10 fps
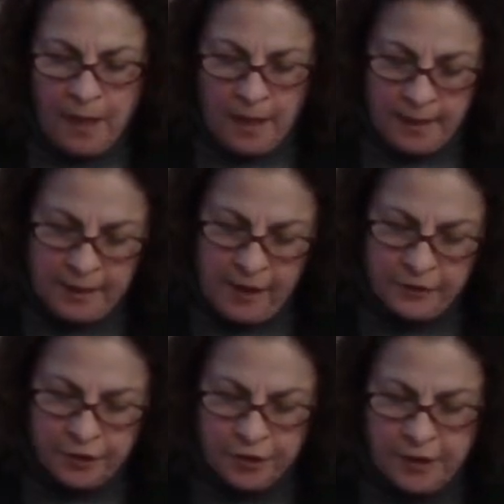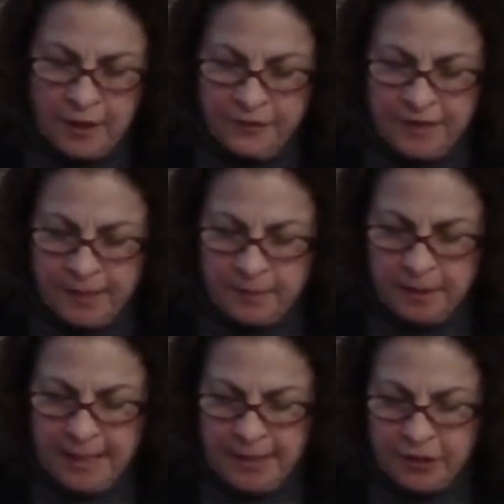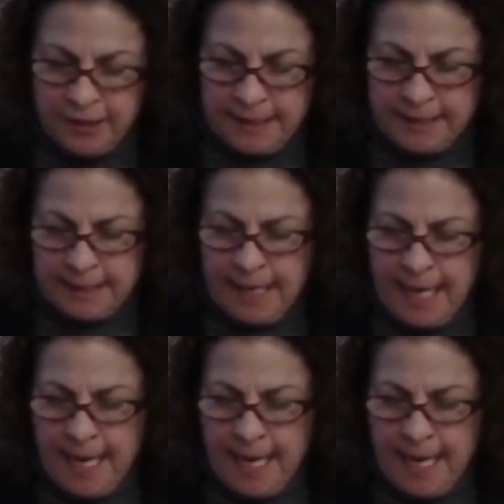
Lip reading: a culture of simulations,